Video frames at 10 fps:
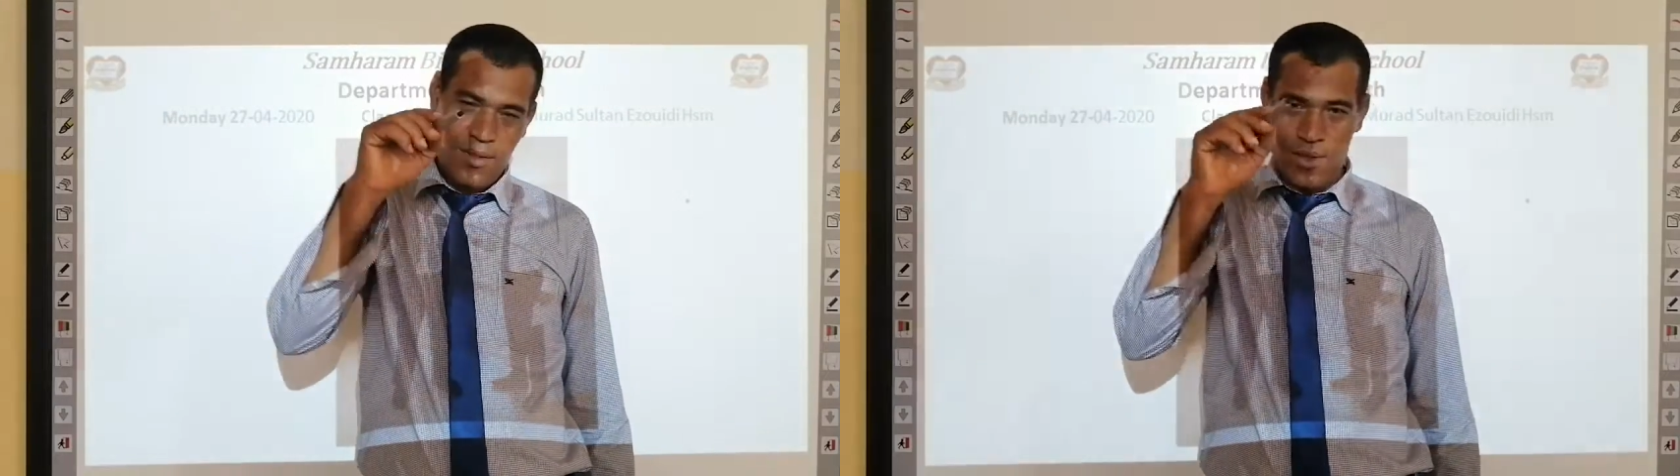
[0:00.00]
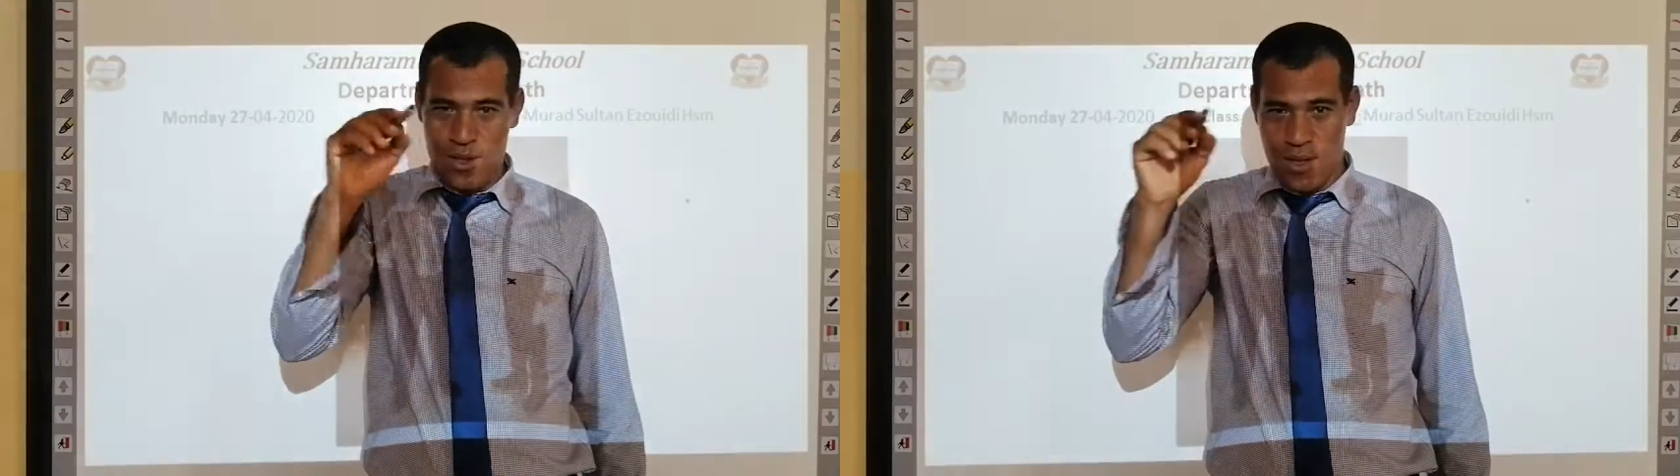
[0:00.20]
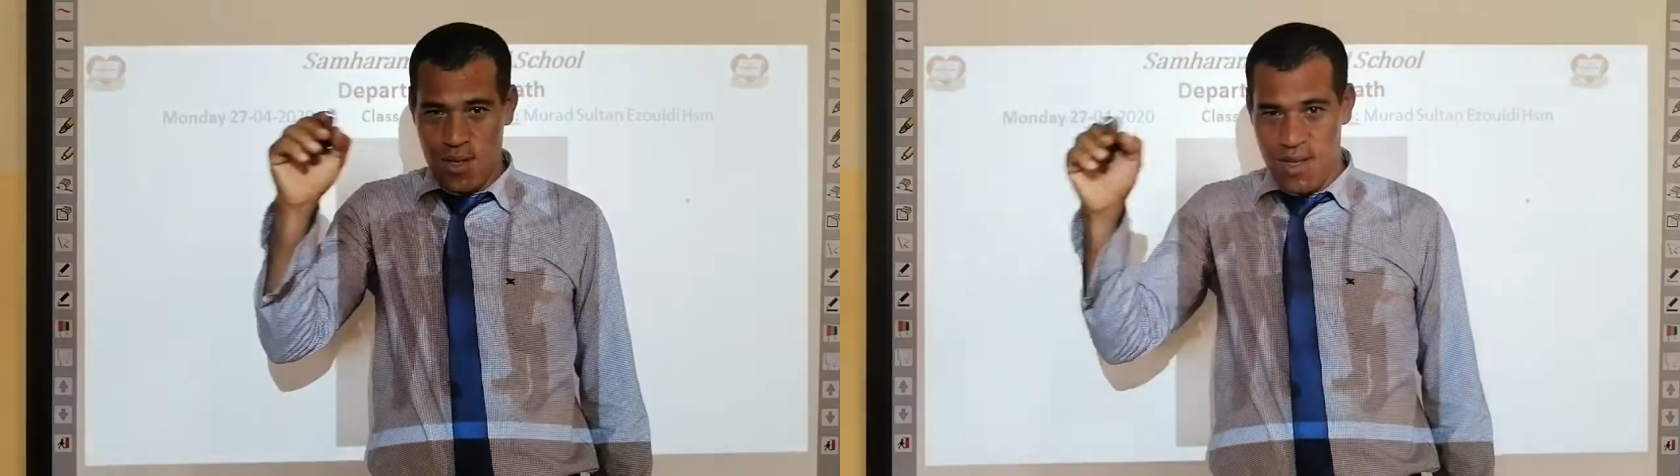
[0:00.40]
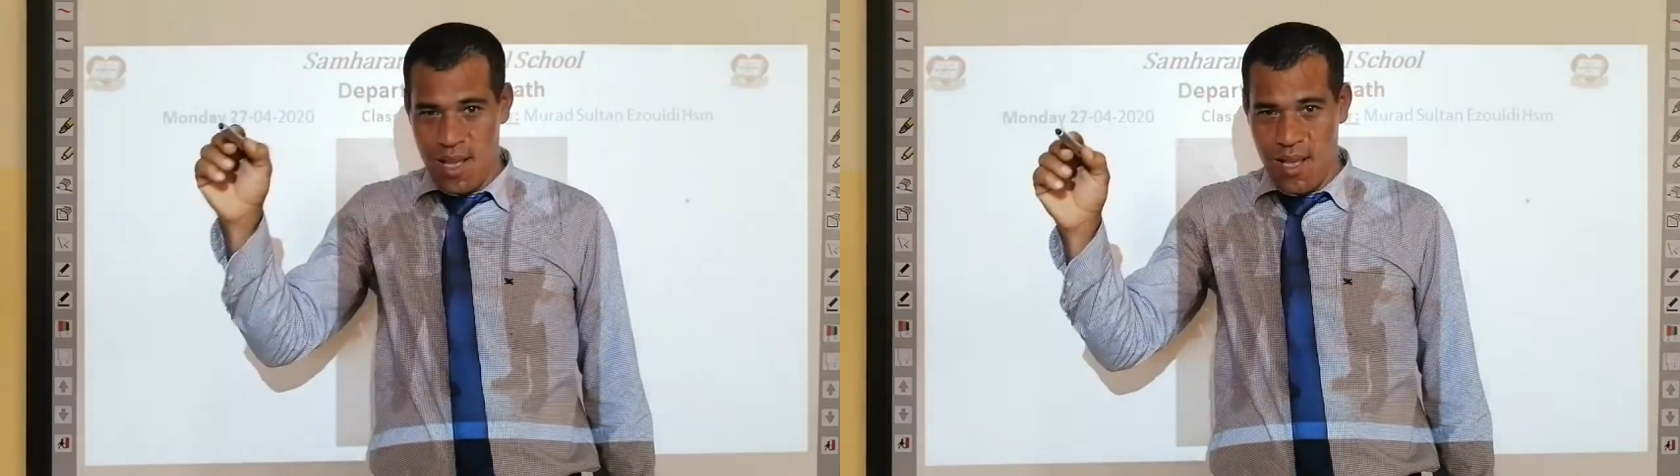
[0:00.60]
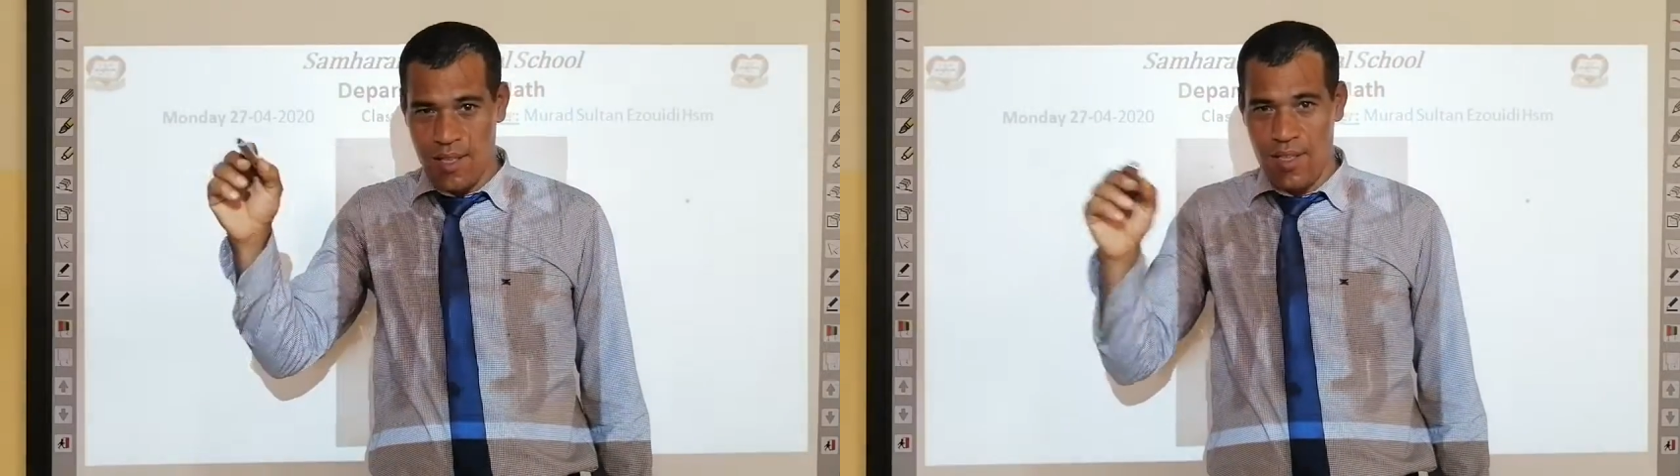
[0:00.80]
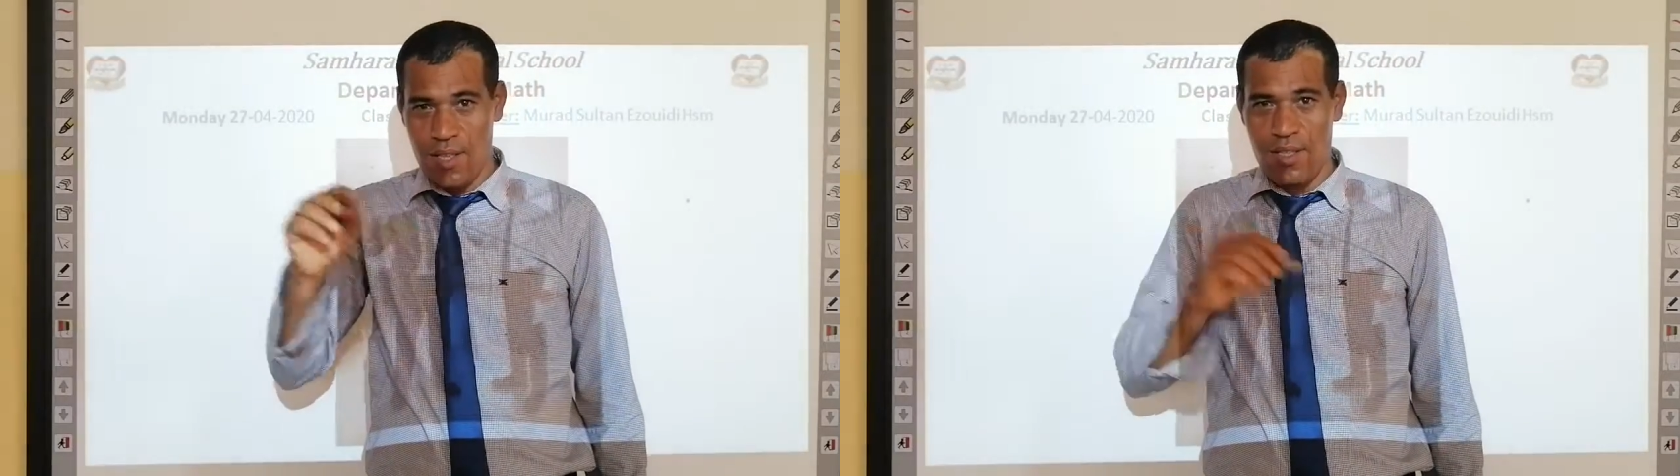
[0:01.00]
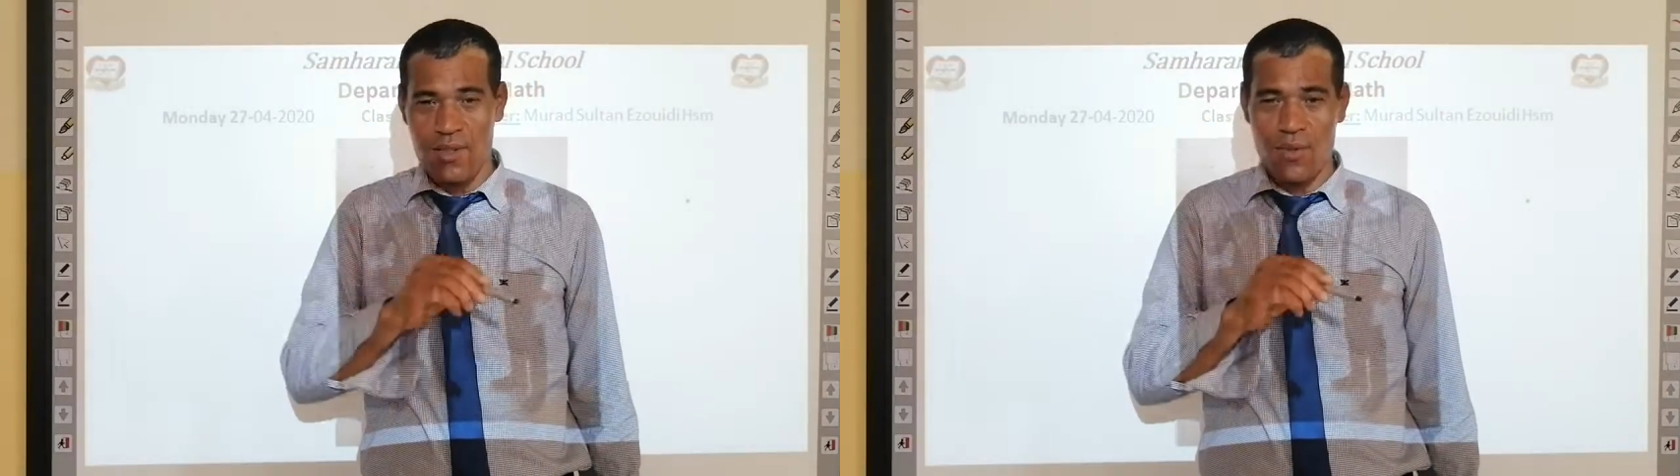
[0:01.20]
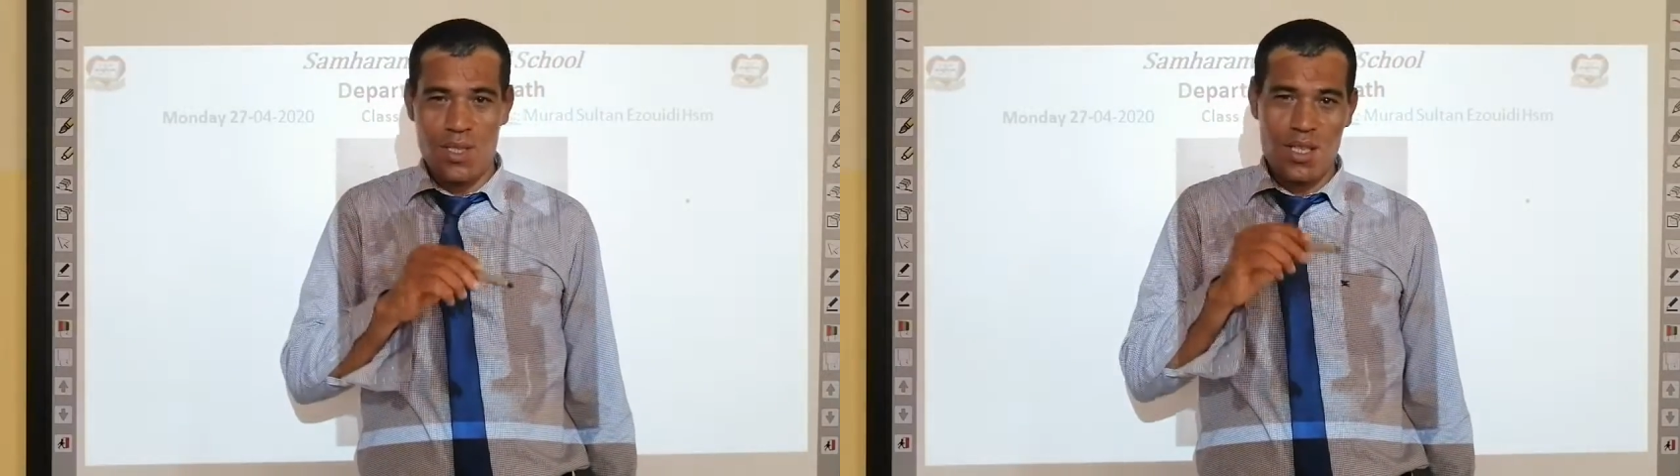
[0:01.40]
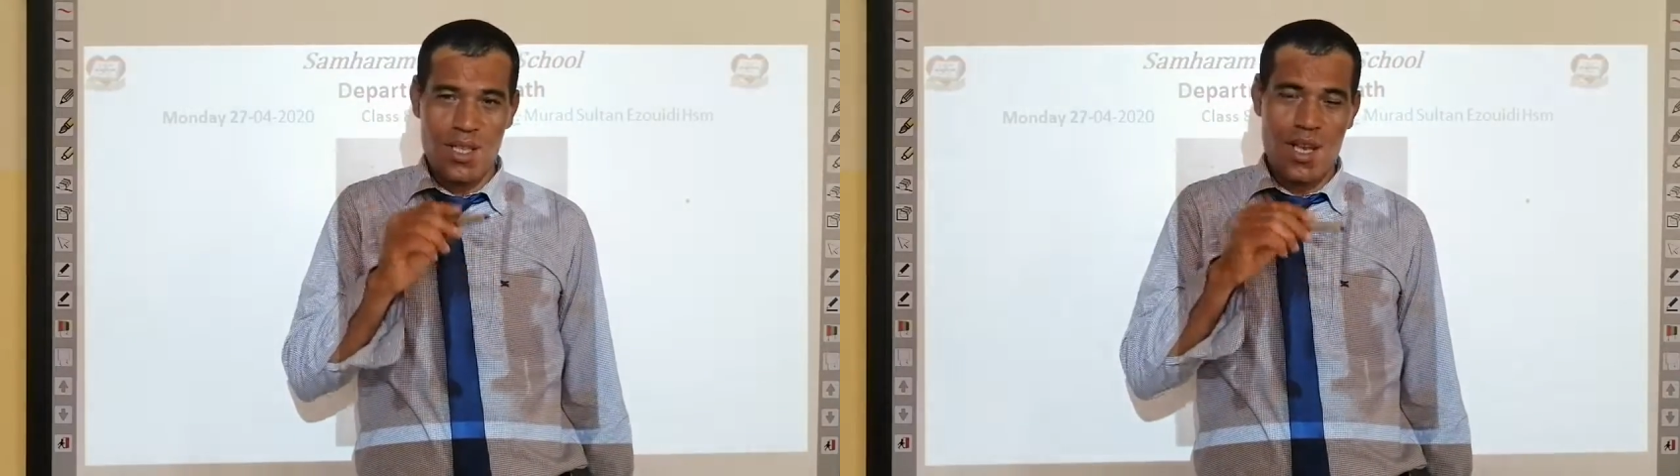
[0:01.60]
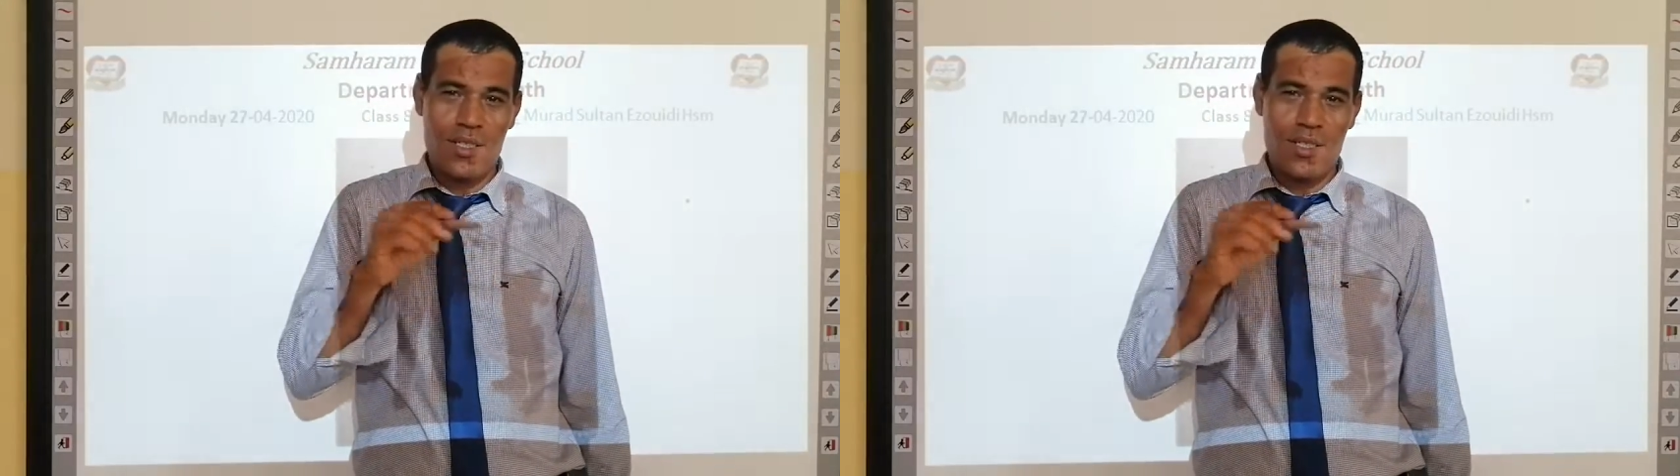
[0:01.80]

Sultan Azwidi